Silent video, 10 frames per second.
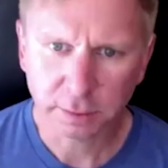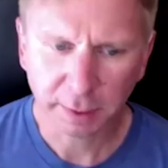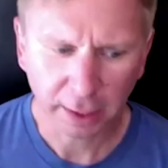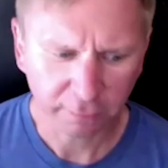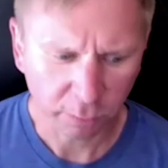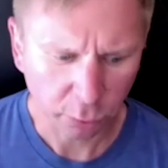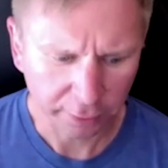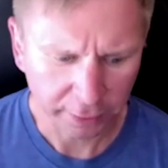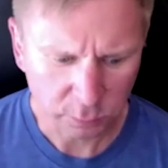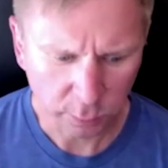speaking of
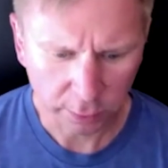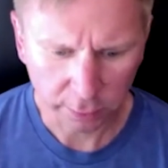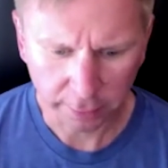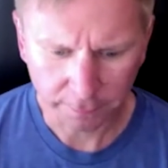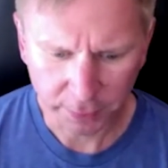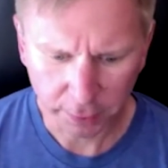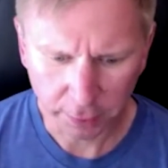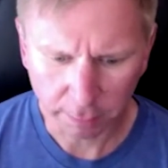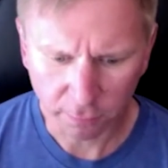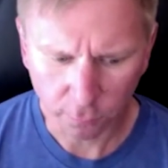employees, what are the
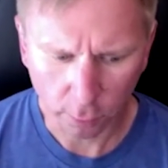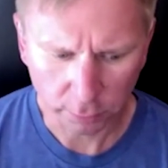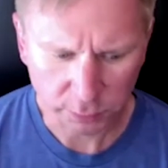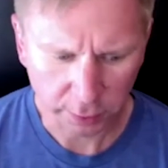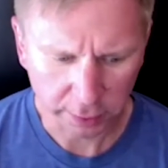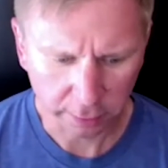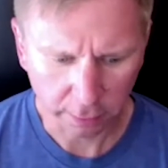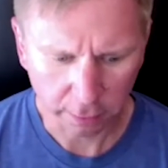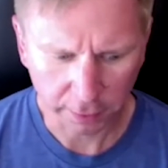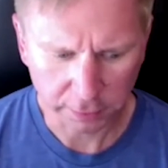number 4 was one of the
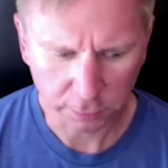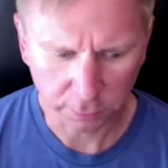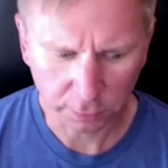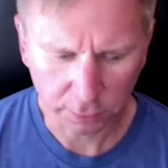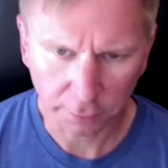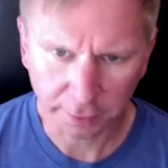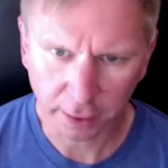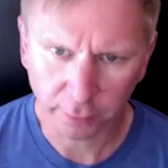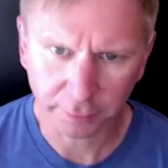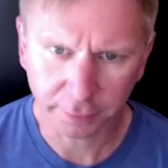things you called out
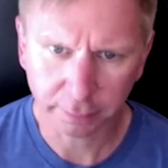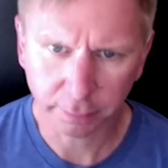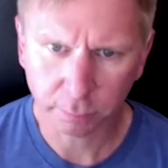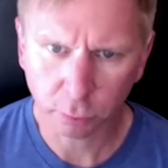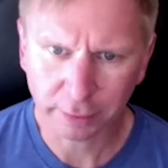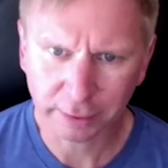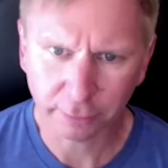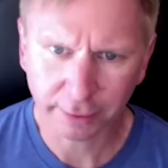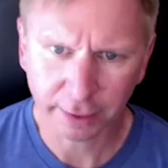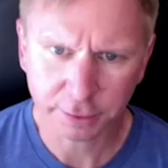around the employee
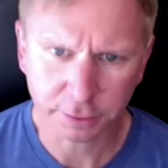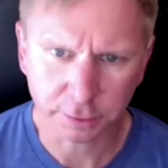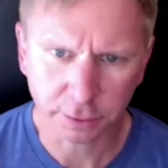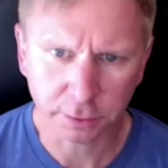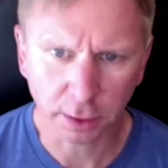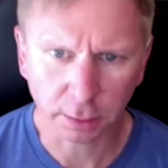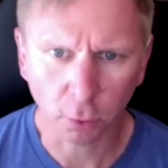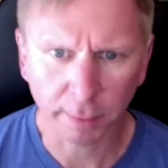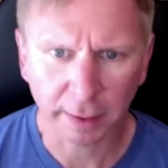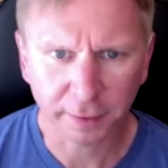location. Can you talk
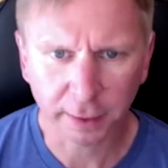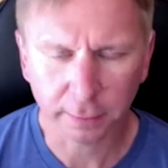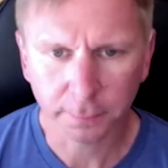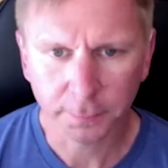more about that?